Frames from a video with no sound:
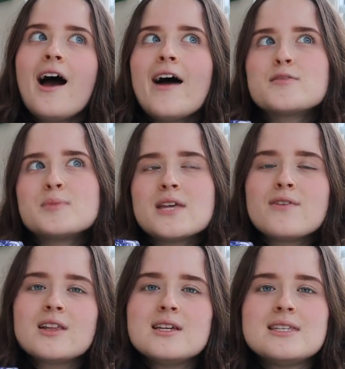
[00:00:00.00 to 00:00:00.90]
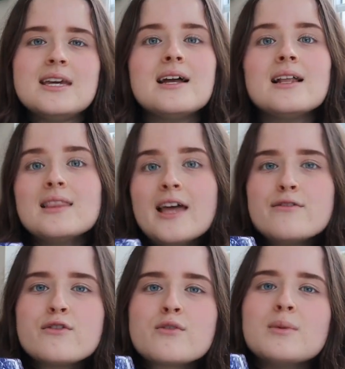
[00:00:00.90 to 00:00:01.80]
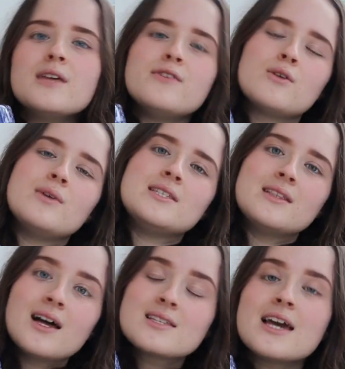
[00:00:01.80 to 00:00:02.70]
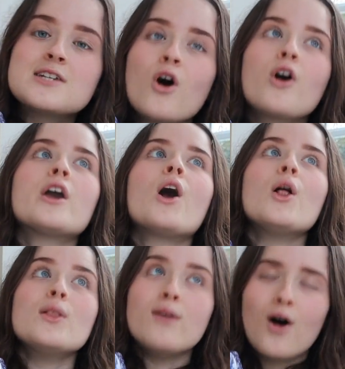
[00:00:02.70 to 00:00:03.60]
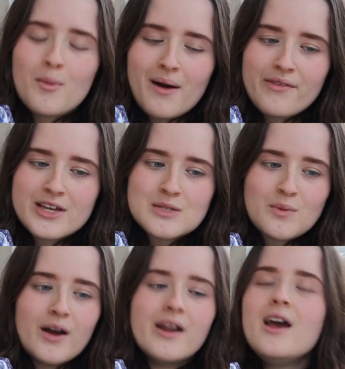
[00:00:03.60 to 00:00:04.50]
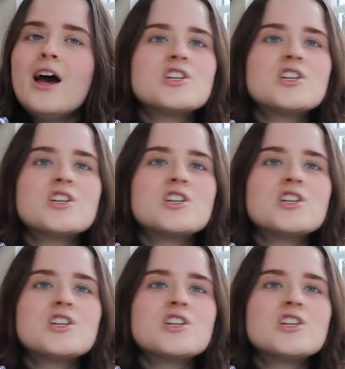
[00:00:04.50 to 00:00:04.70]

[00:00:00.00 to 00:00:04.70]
I've specifically seen Liv from Olivia Reads a Latte talking a lot about this one,